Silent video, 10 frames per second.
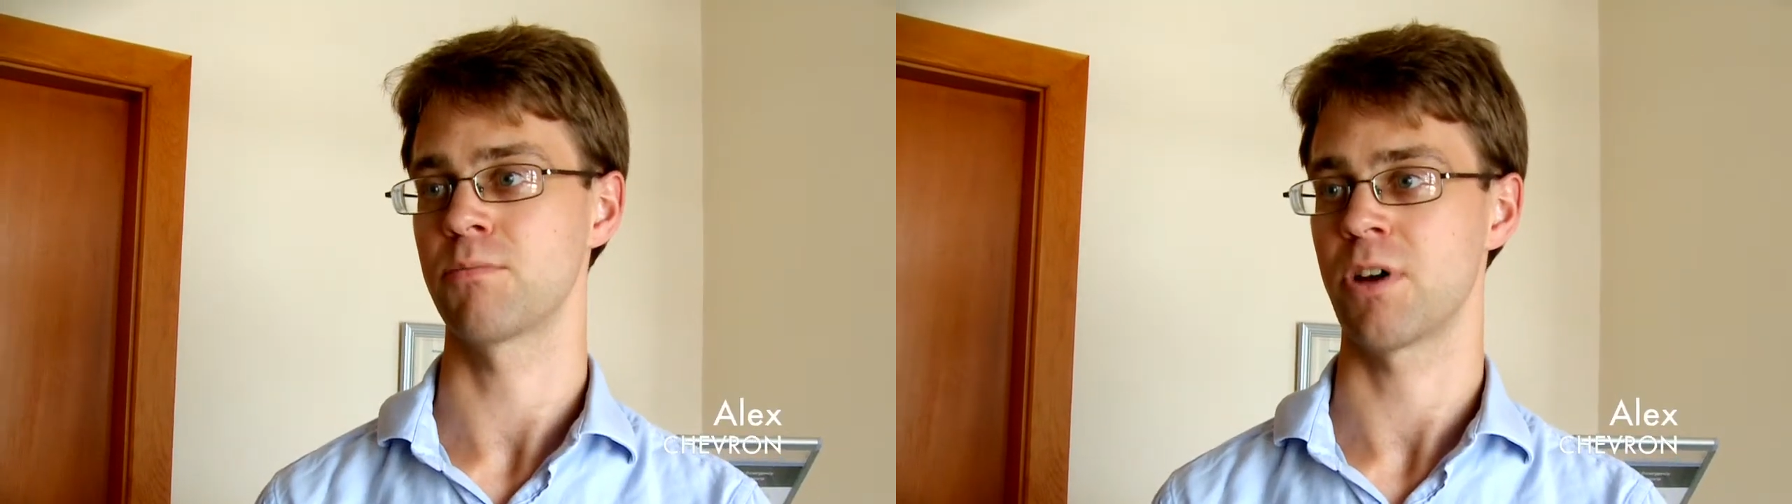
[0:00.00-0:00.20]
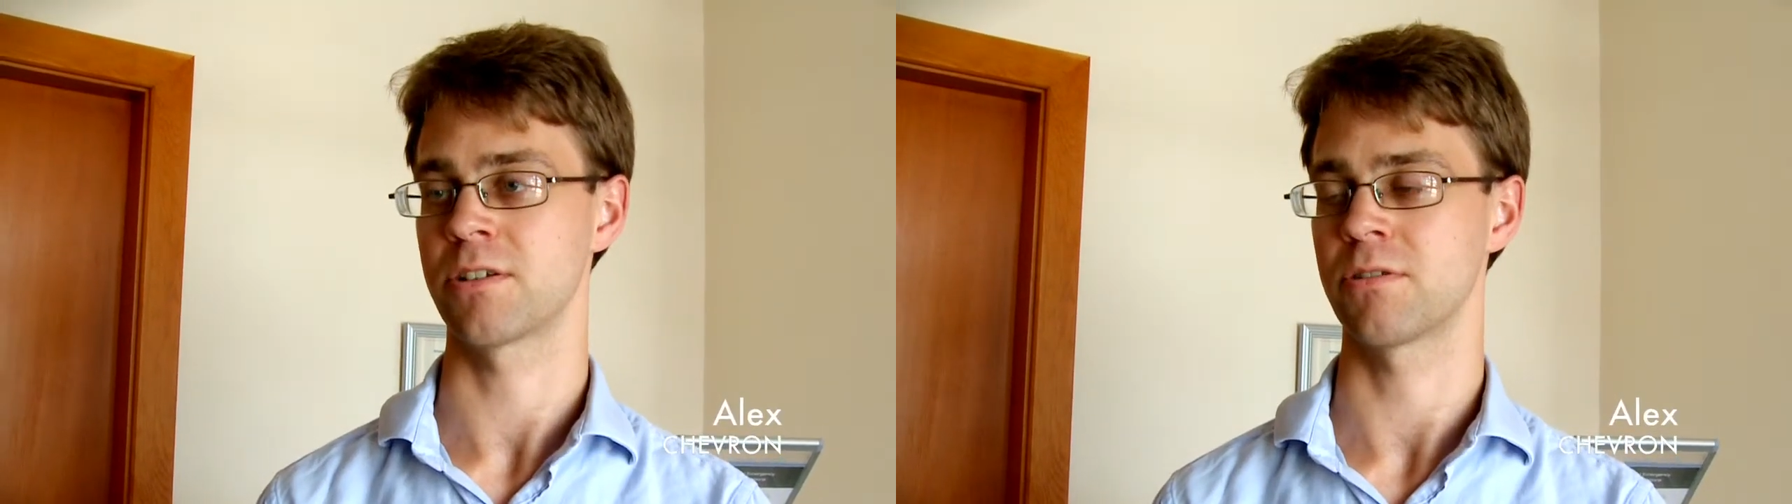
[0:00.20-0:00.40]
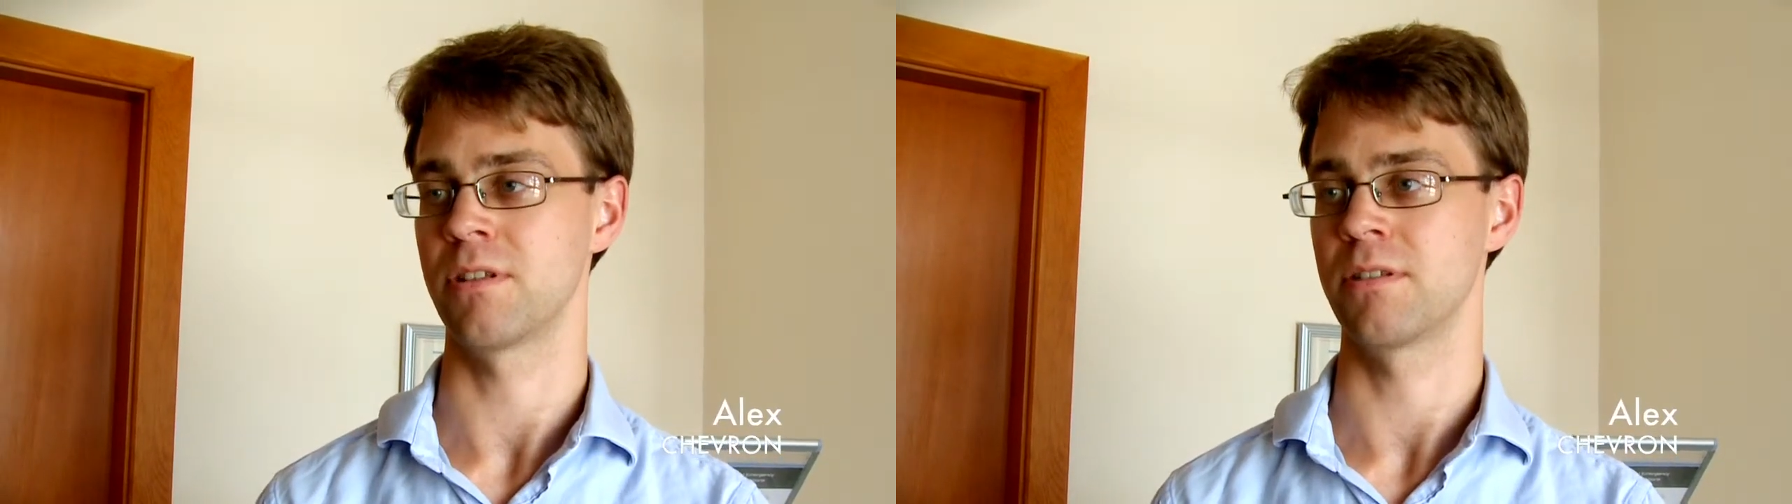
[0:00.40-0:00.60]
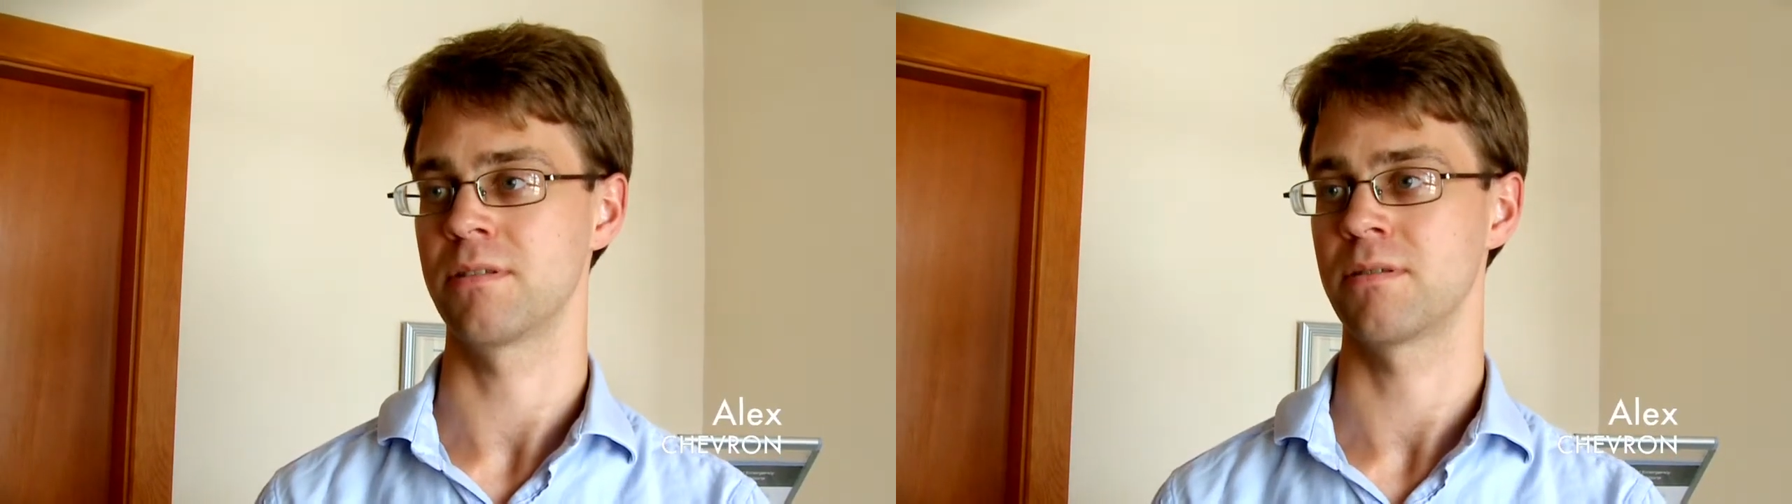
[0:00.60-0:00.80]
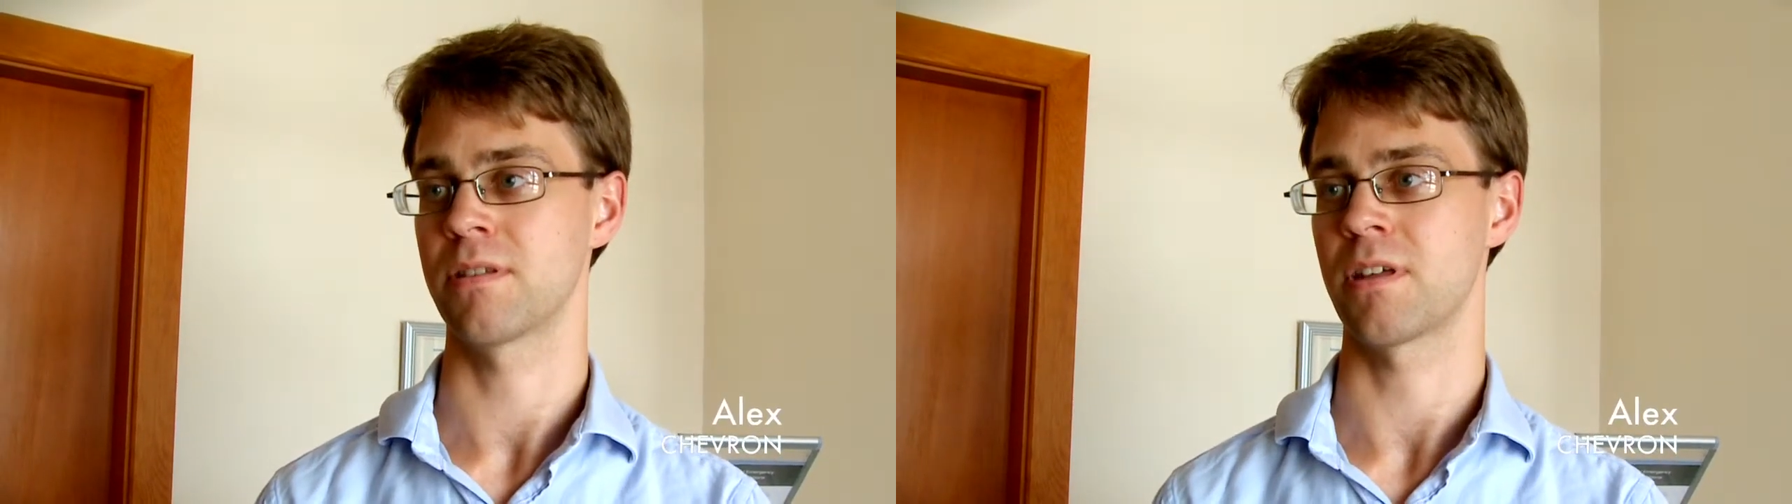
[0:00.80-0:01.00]
practical
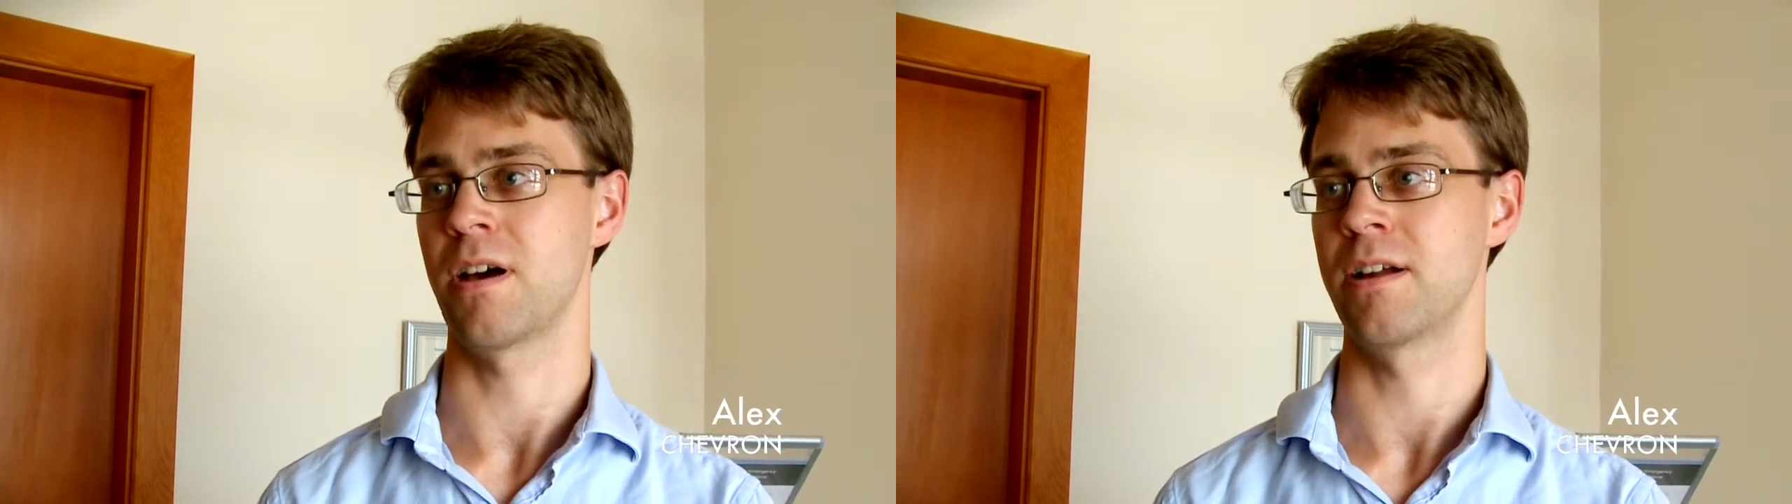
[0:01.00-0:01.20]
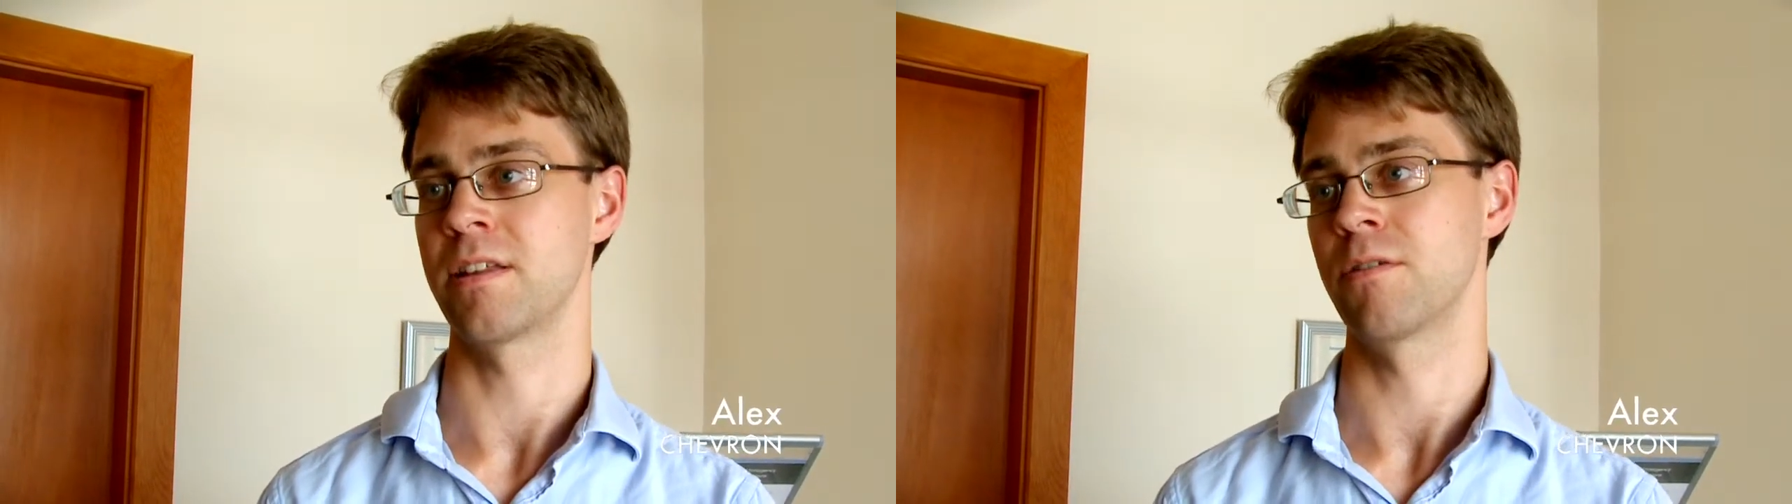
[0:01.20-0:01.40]
sides,